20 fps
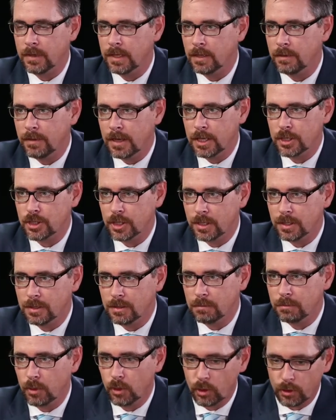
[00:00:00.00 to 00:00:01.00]
of
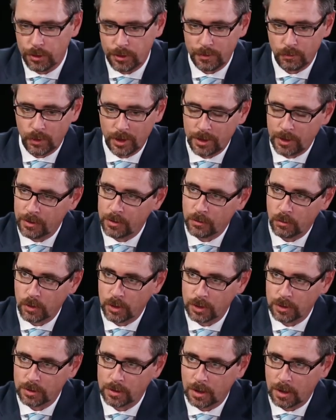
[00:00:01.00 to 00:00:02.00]
innovation, both within the
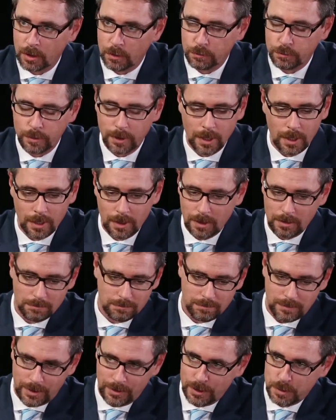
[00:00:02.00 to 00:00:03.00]
world of,
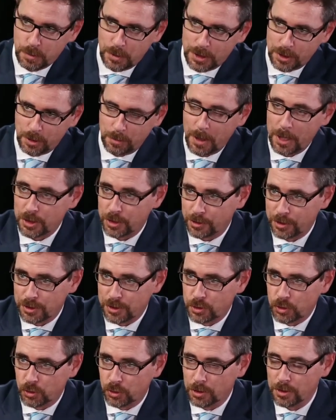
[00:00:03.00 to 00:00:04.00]
in this particular project, the
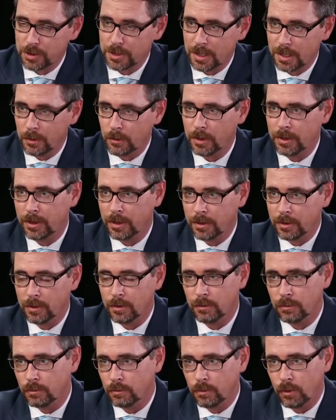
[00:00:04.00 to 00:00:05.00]
schools, and within
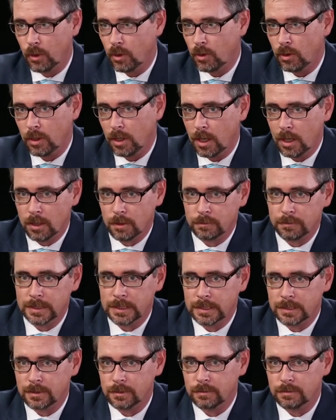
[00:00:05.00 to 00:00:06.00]
the role of
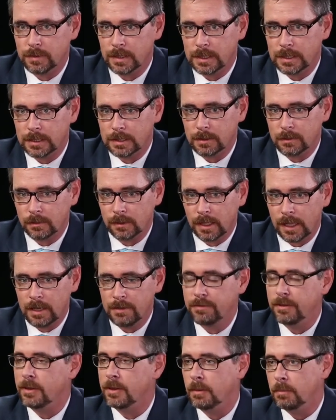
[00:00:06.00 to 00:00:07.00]
its
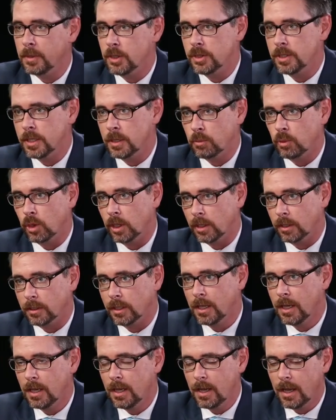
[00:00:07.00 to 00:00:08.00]
life in the museum world.
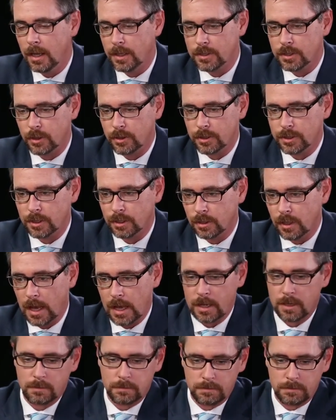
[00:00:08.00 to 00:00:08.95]
And so there's a lot